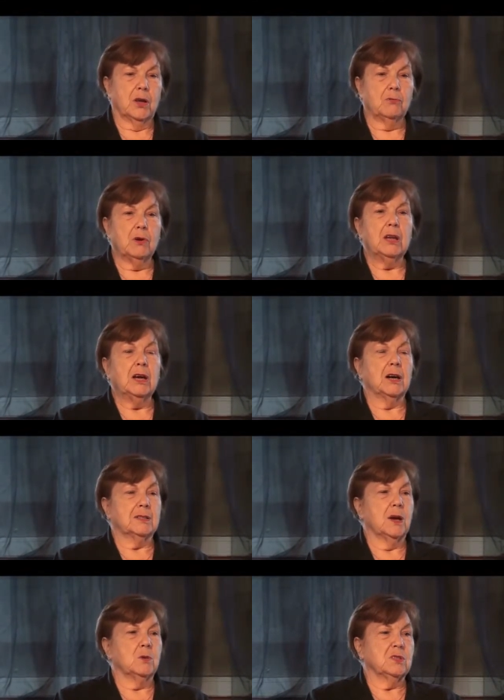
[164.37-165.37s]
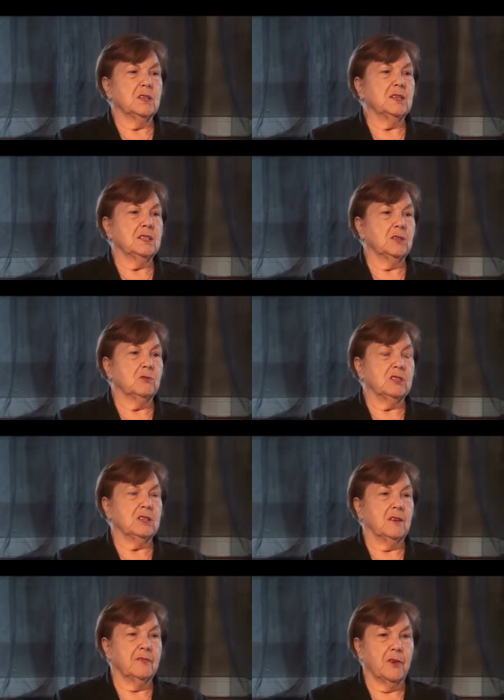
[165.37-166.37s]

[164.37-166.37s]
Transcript: they really got down to the nitty gritty of